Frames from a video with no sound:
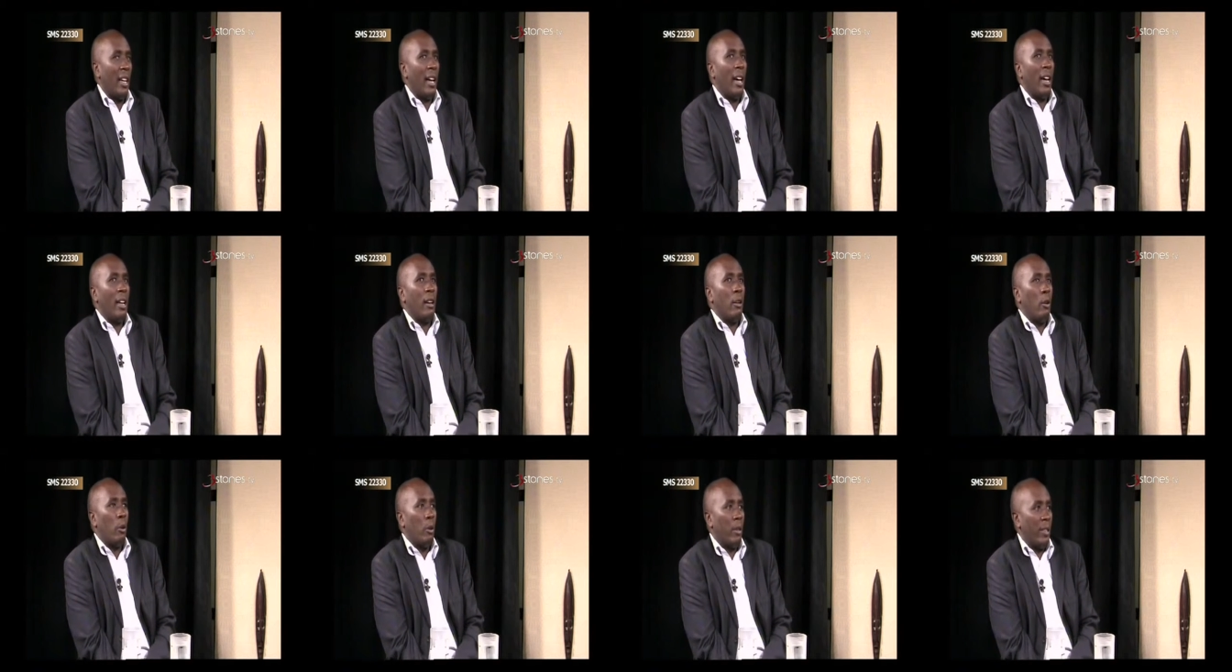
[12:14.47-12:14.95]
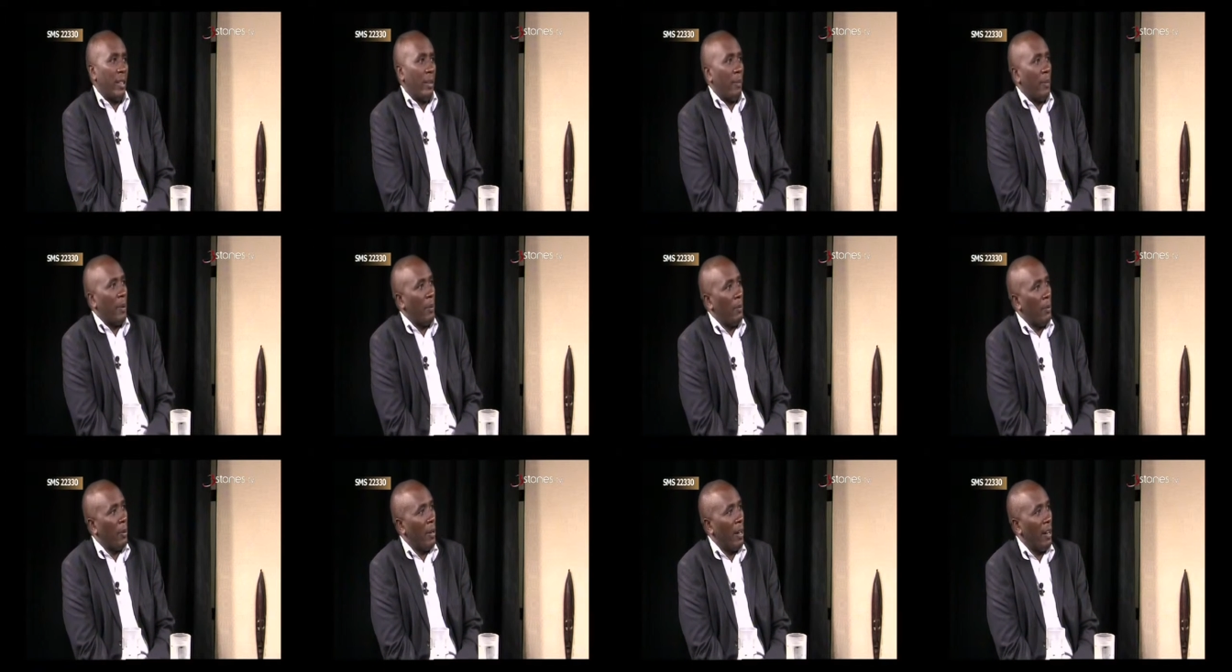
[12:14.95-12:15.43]
and older
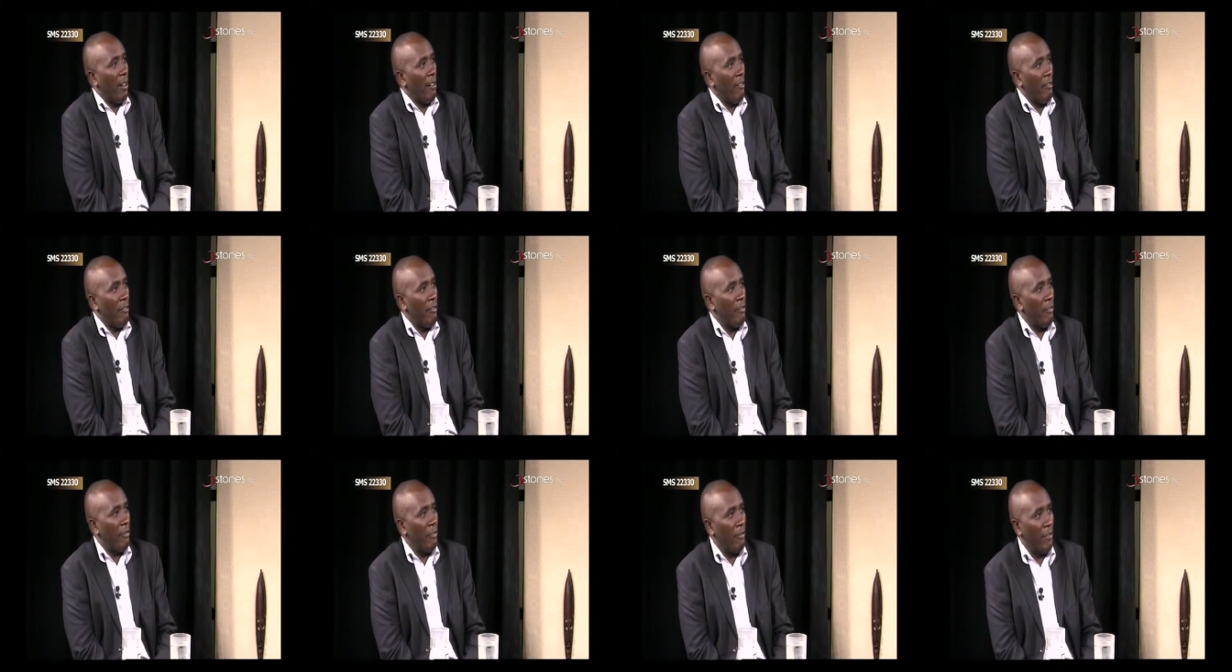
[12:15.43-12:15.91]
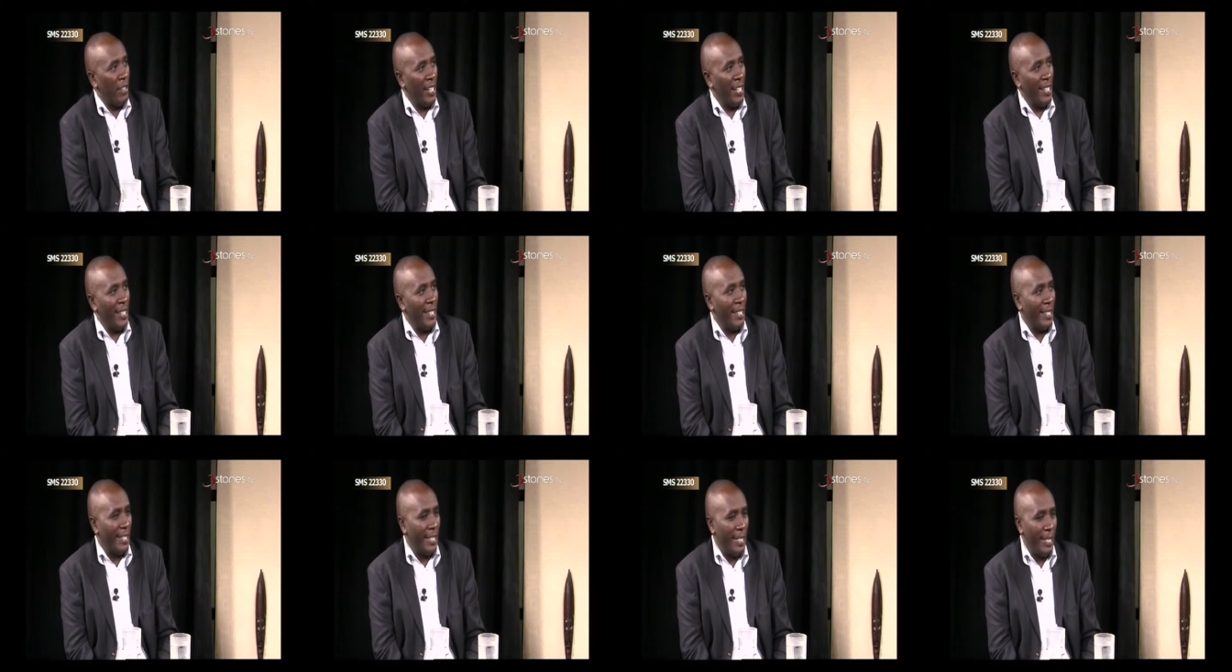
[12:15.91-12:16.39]
people have
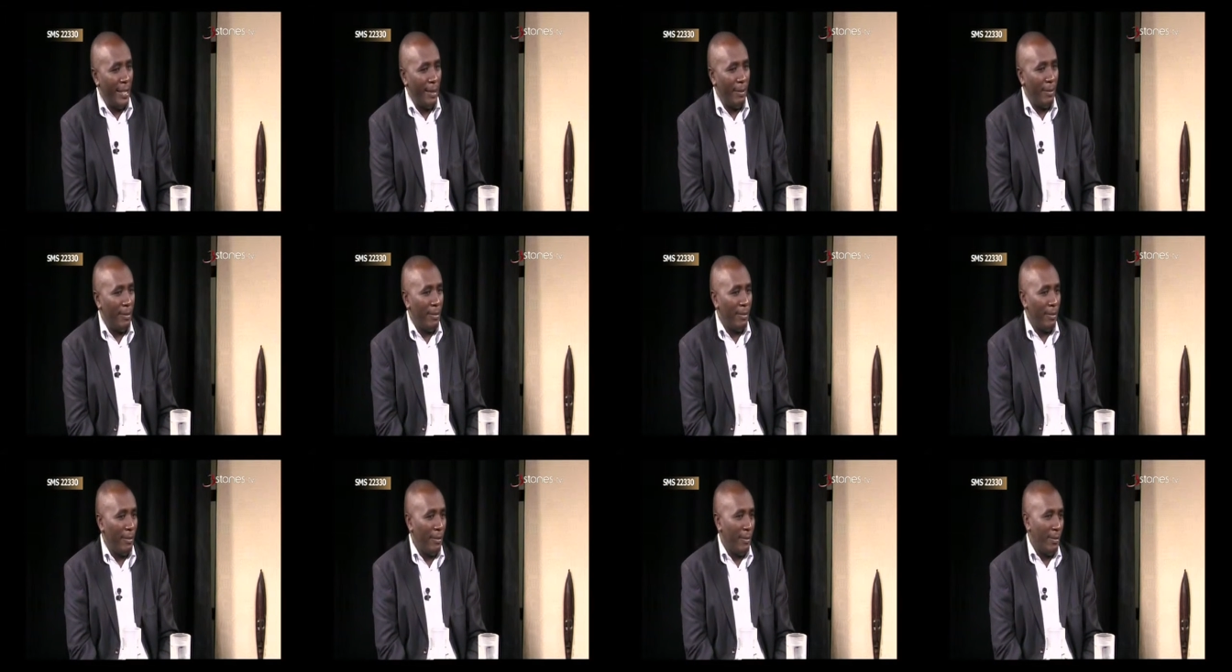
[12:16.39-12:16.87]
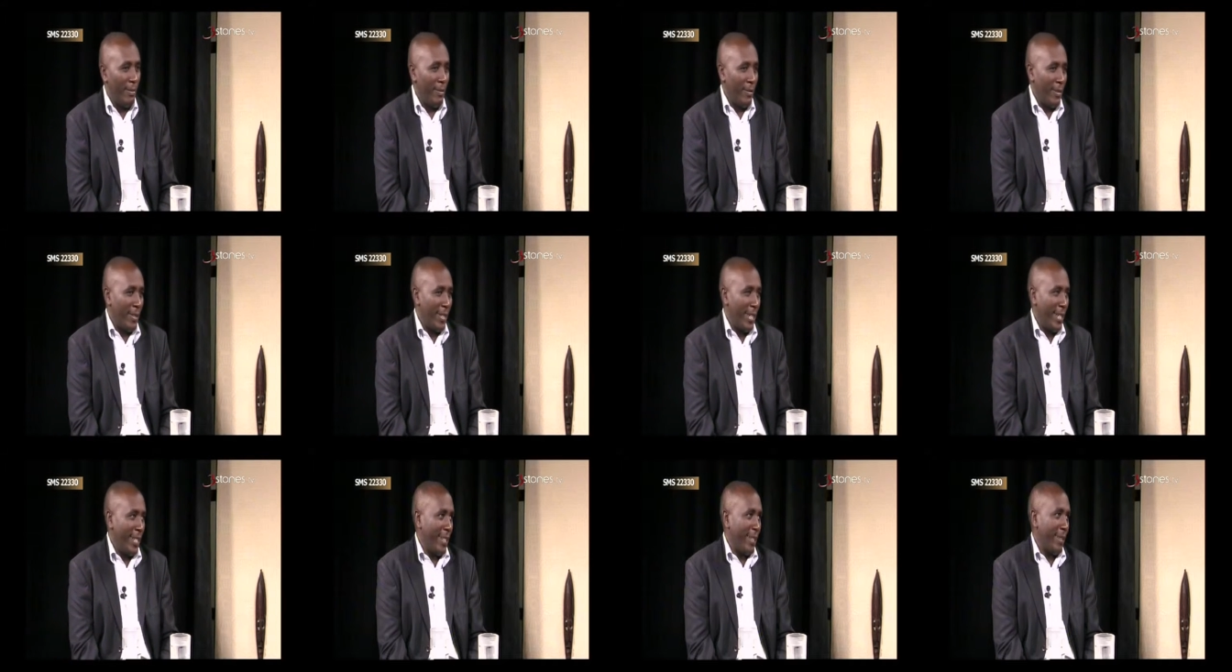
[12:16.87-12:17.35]
very
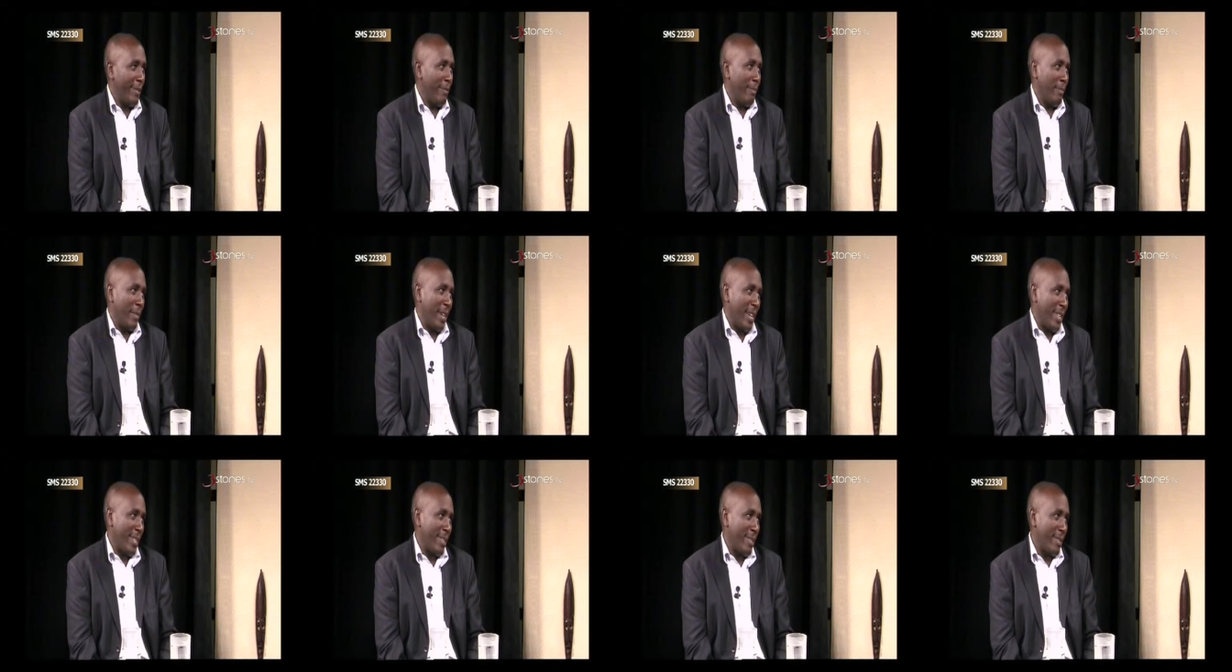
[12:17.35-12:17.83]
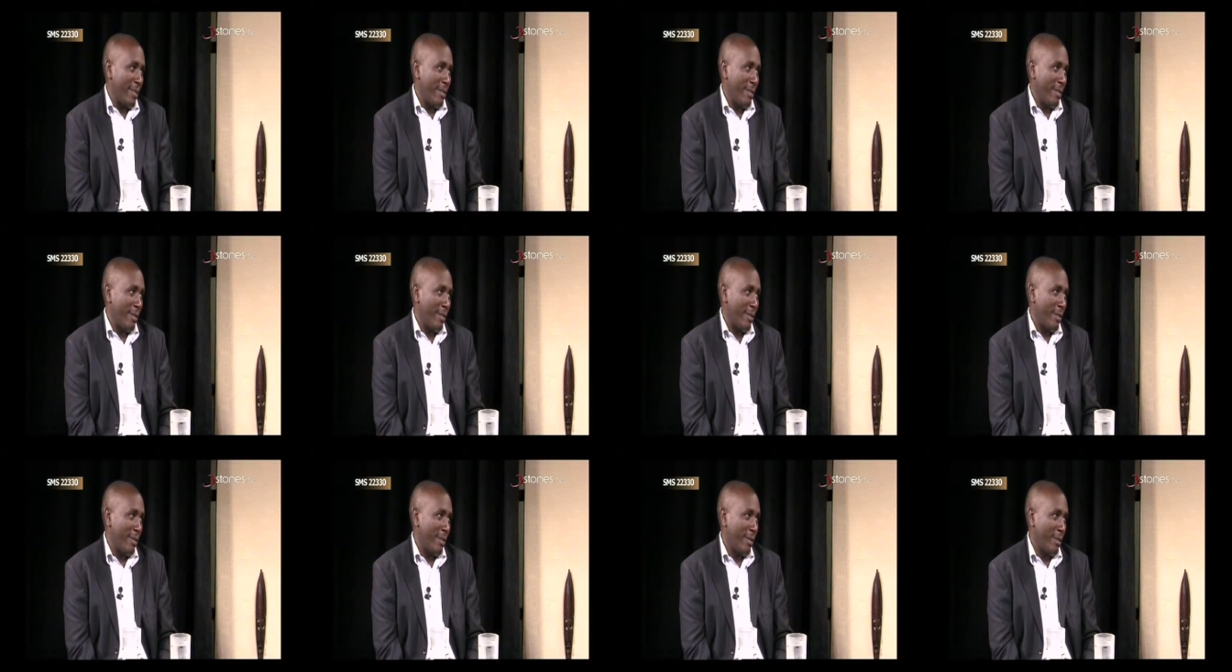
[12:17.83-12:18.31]
sleek
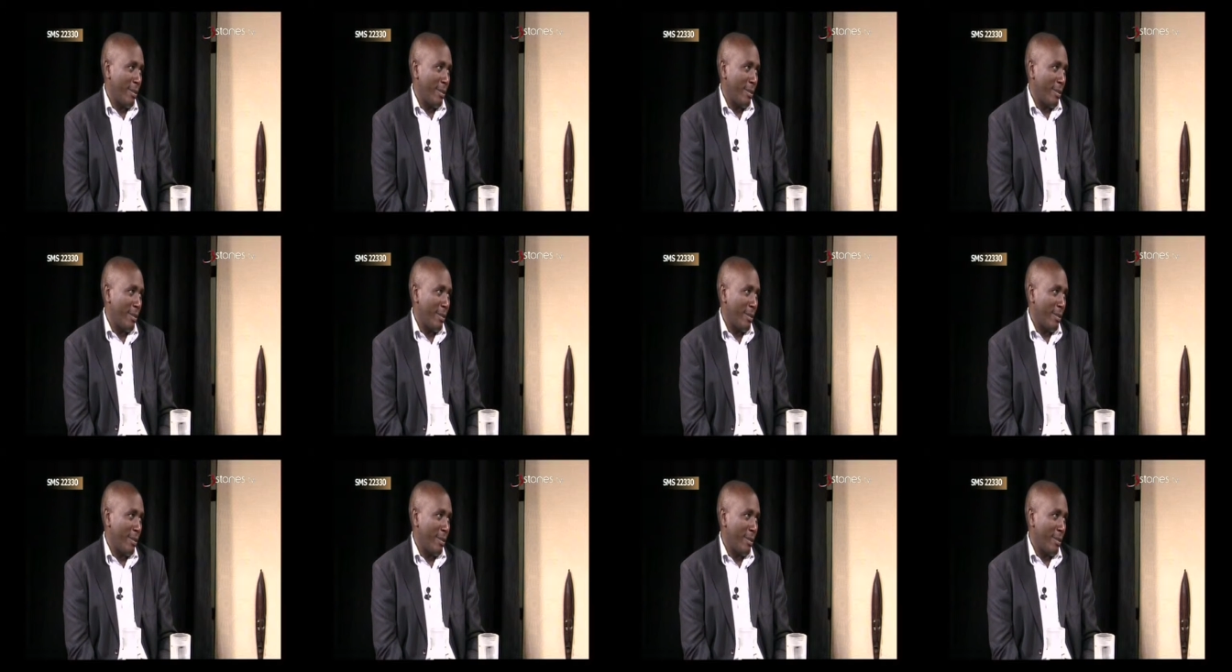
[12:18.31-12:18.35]
muscles.